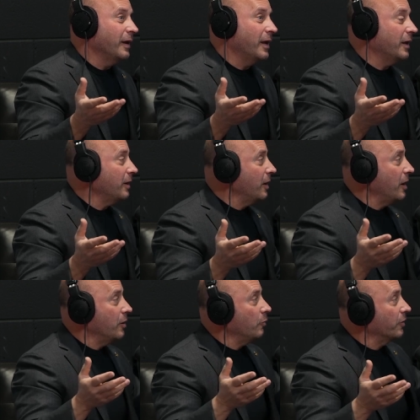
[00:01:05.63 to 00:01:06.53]
And then and,
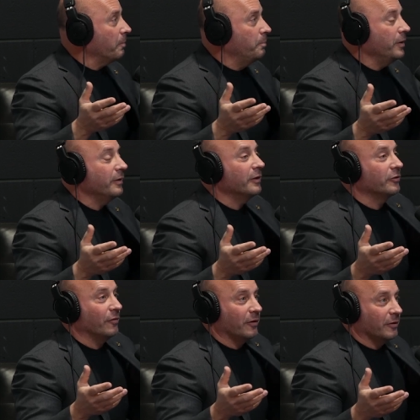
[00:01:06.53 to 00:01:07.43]
and with the billions
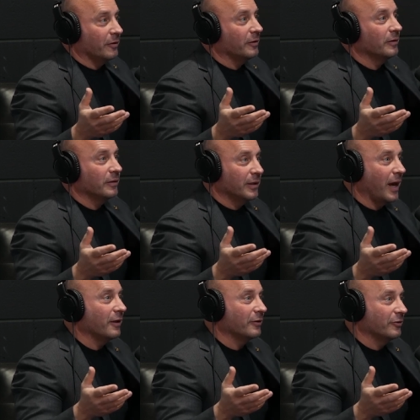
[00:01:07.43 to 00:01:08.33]
of other
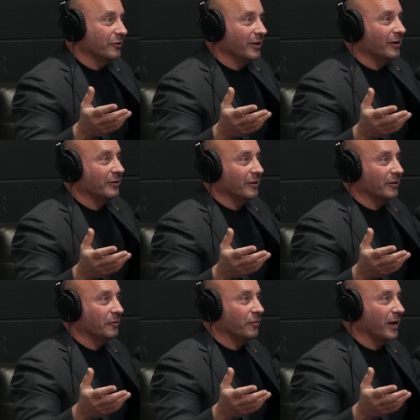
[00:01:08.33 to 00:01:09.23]
galaxies out there,
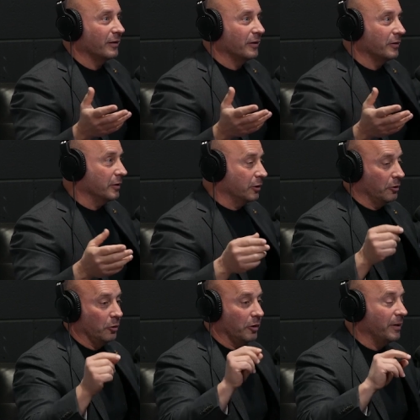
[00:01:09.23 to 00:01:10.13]
the fact that it could
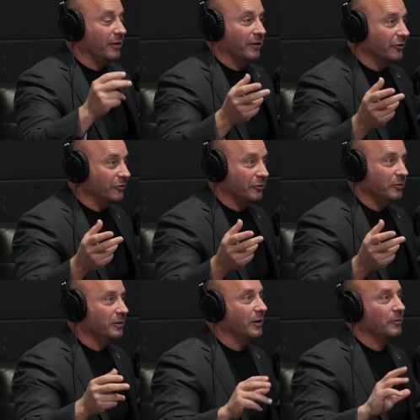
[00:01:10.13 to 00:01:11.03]
only be these
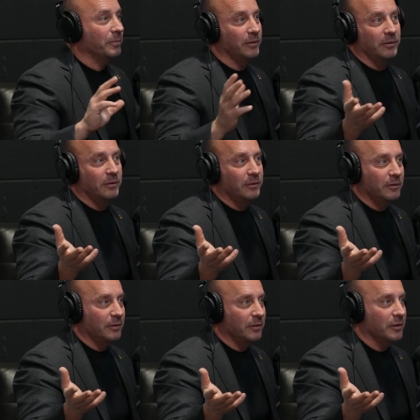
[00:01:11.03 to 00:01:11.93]
two, that sure. would be
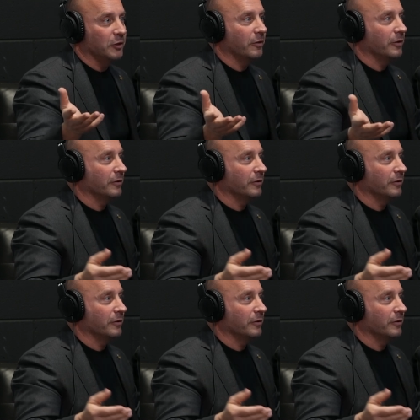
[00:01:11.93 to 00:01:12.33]
incredible.